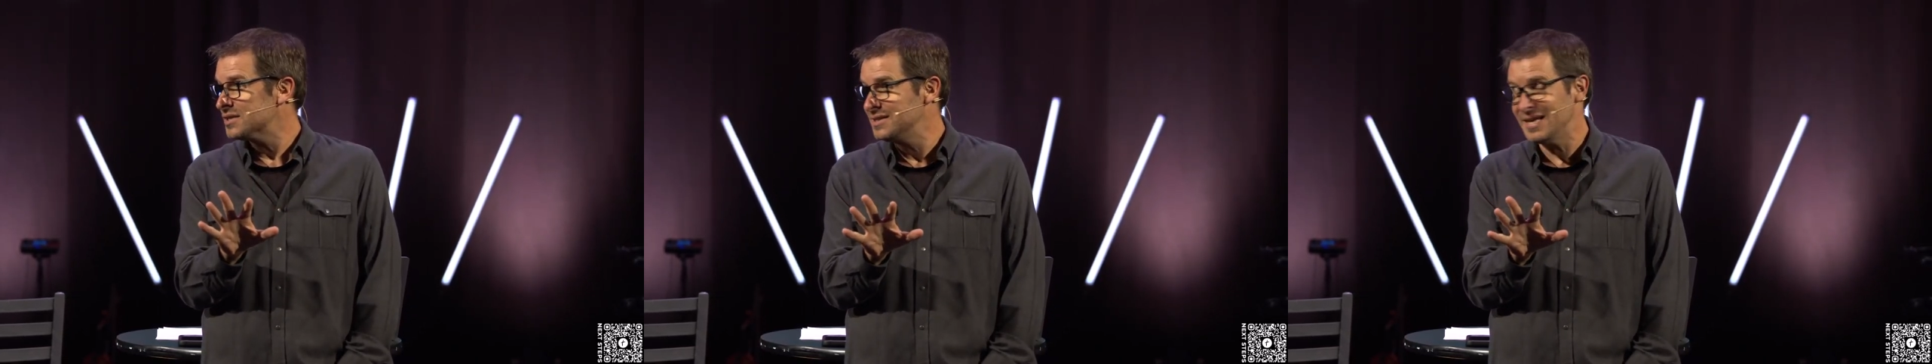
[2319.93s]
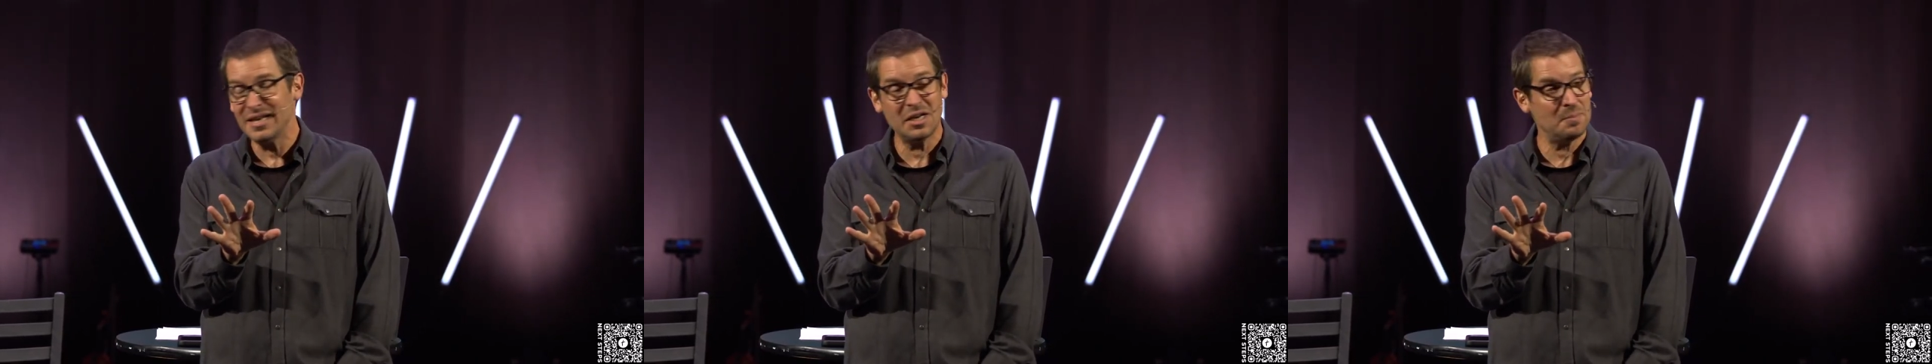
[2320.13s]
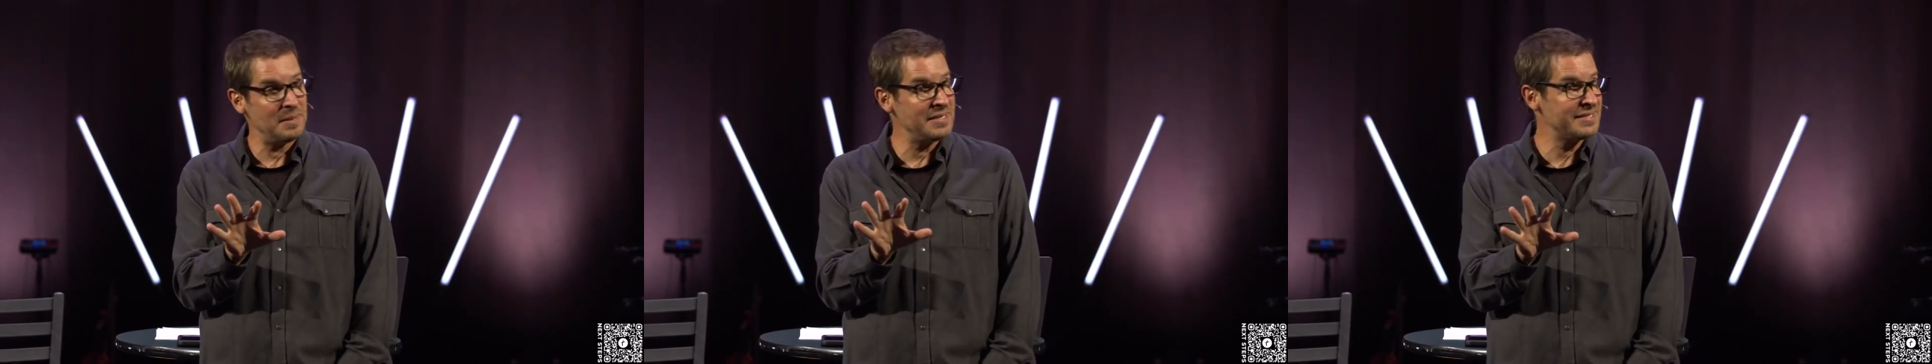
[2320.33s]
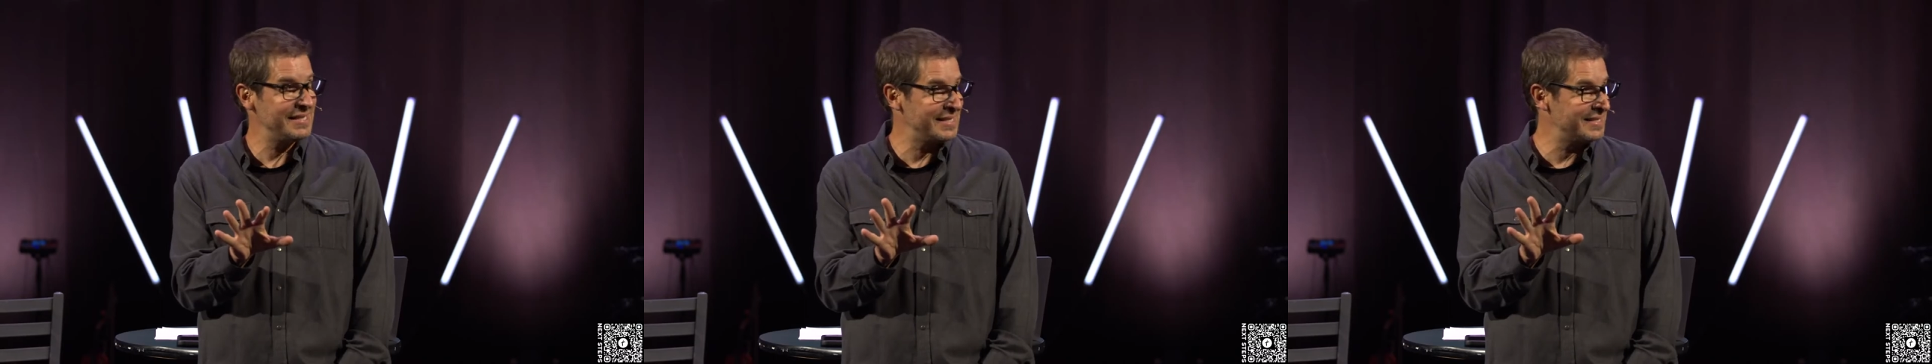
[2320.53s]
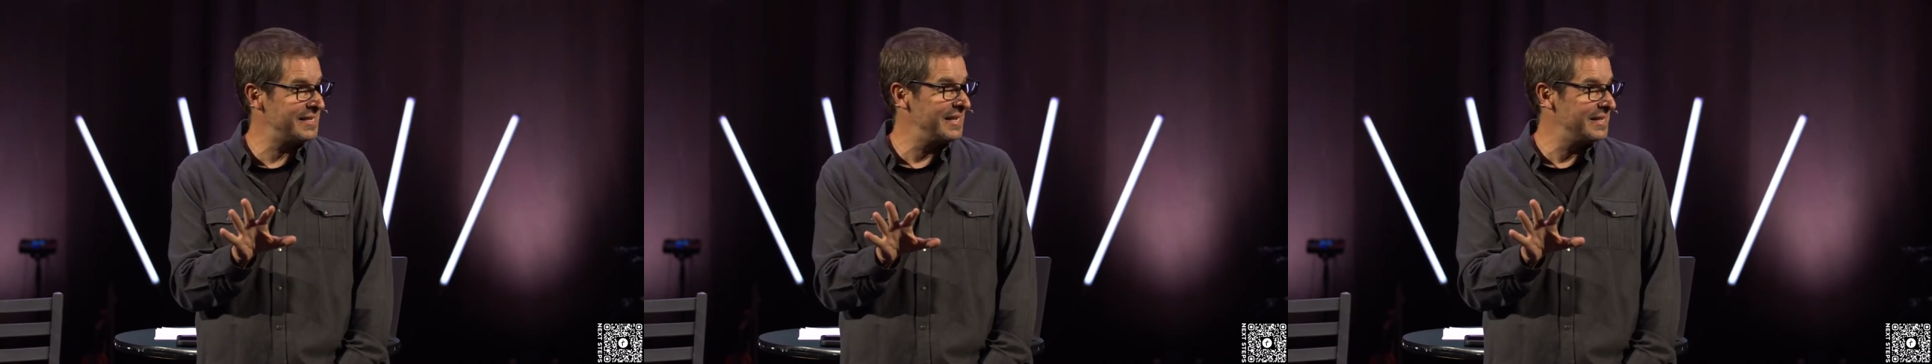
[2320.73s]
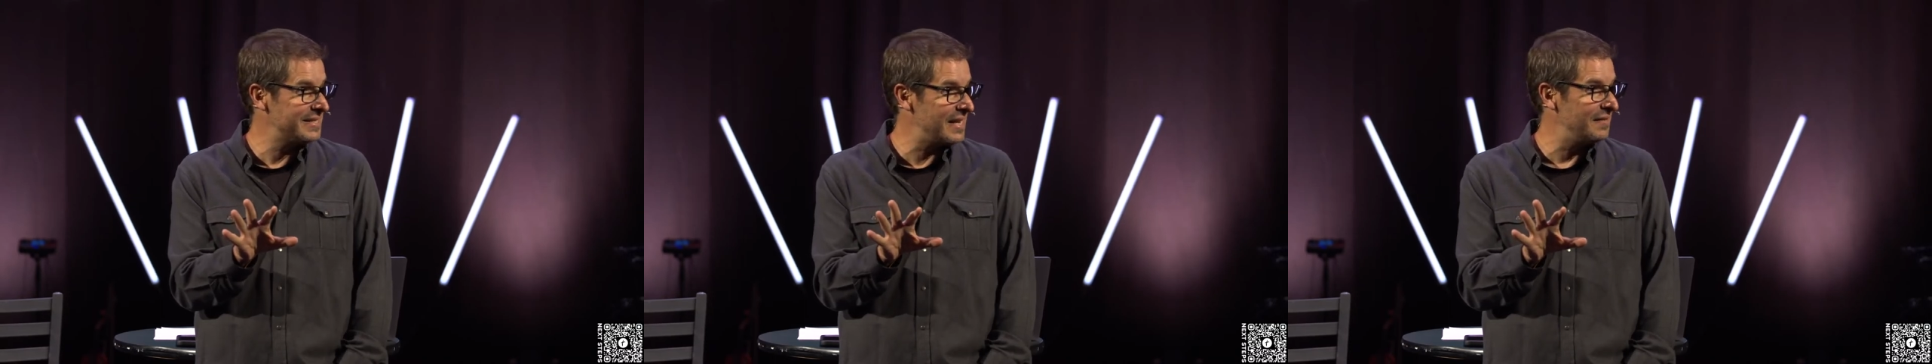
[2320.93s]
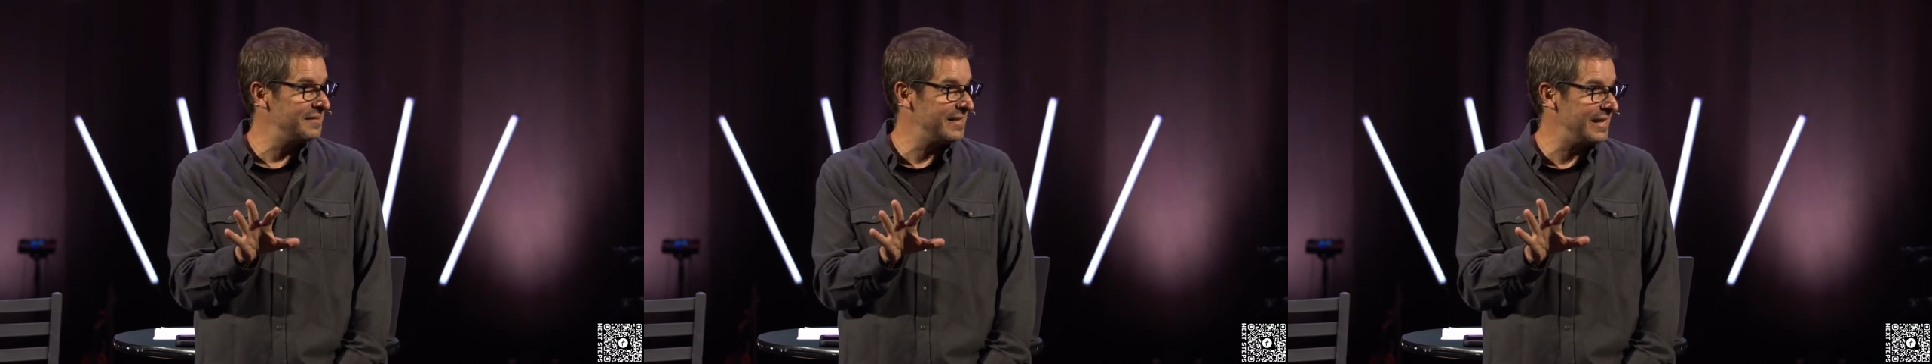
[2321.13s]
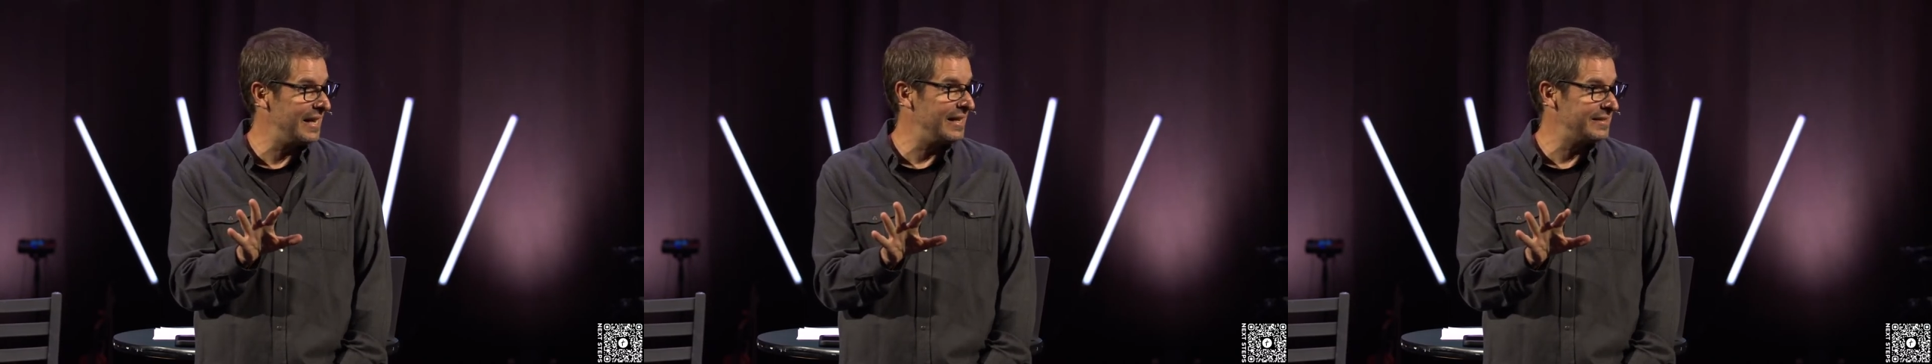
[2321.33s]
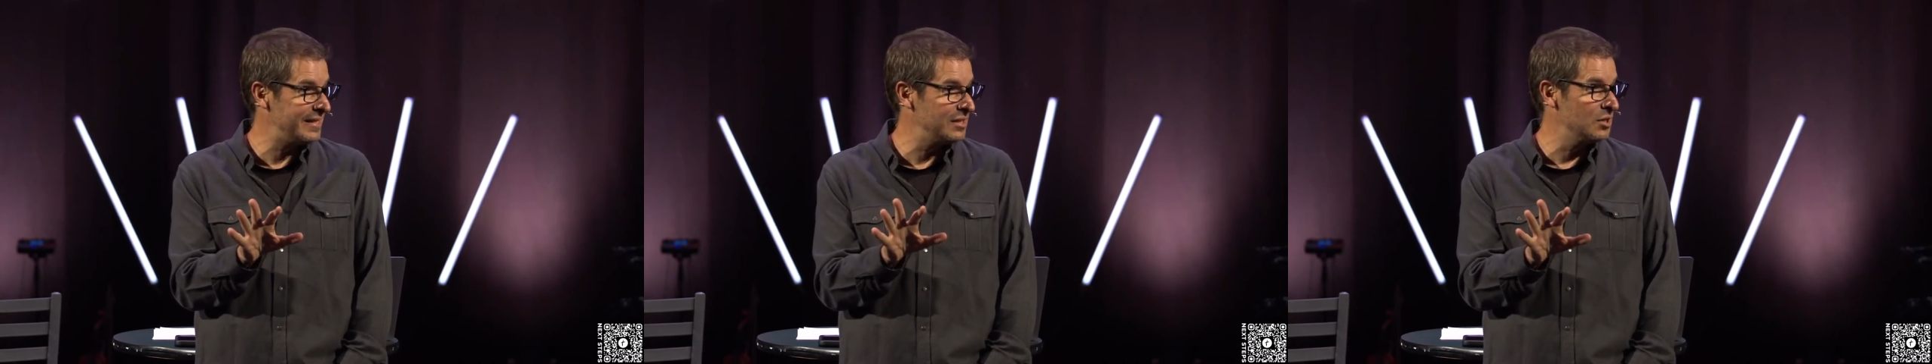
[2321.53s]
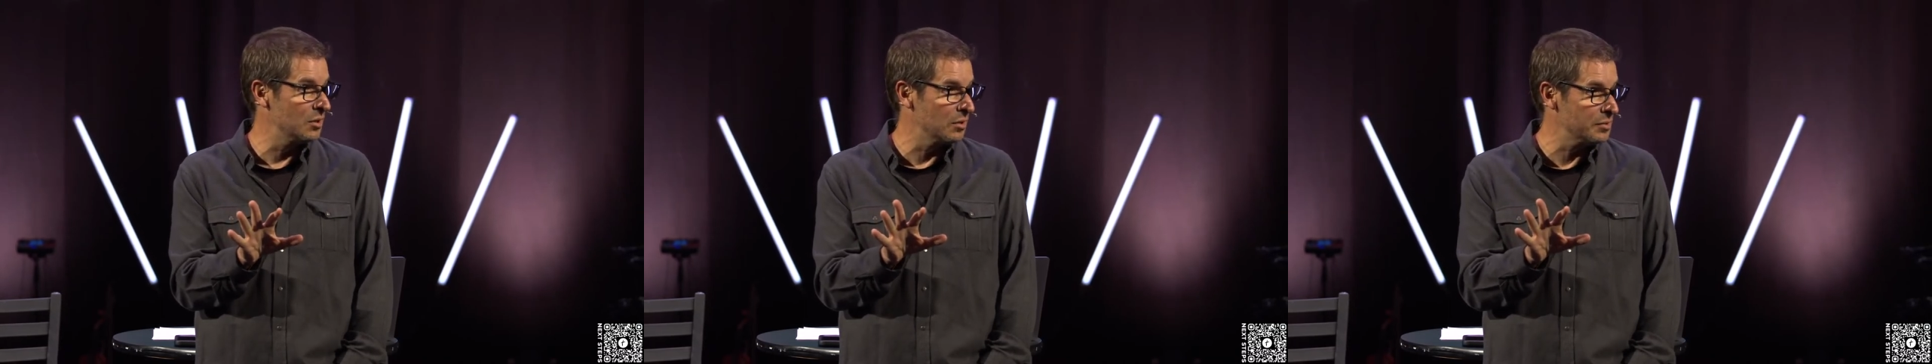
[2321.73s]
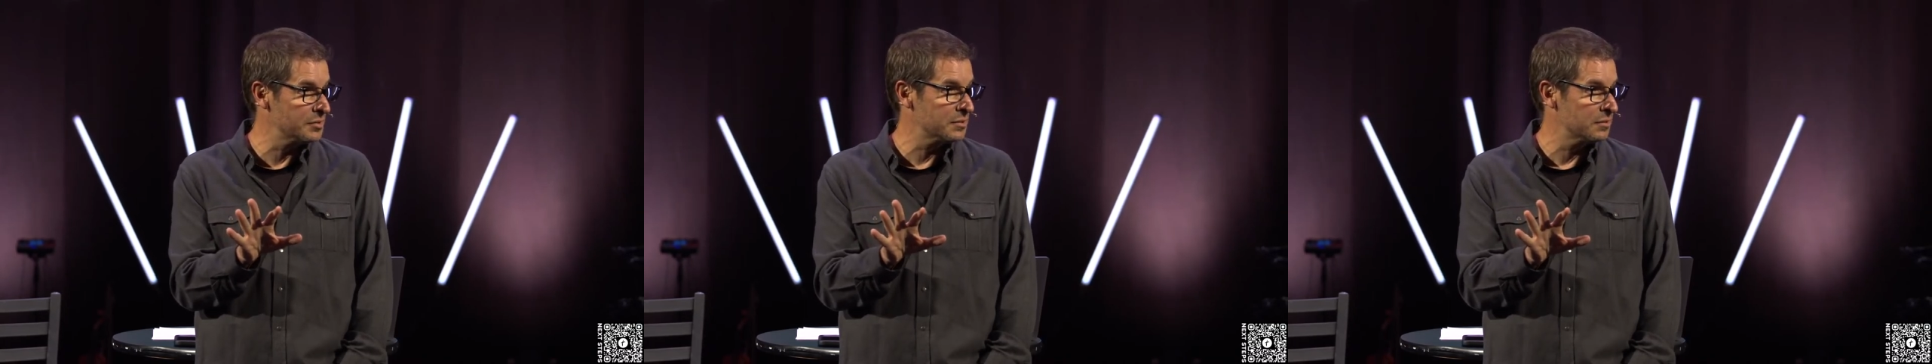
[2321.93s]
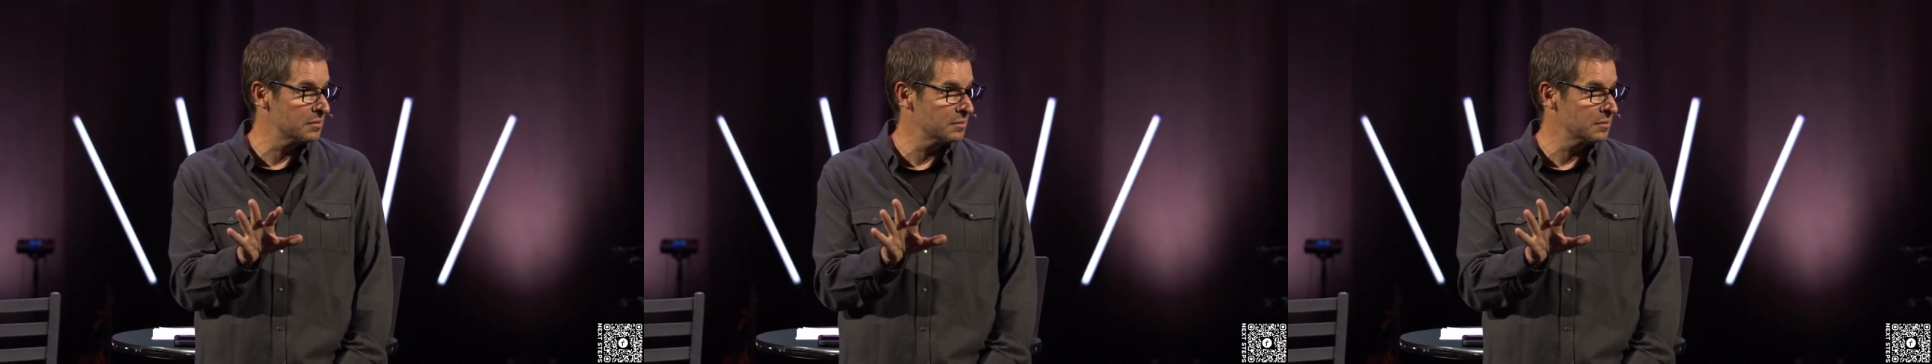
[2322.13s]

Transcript: needed to be 16, 17, 18-year-olds.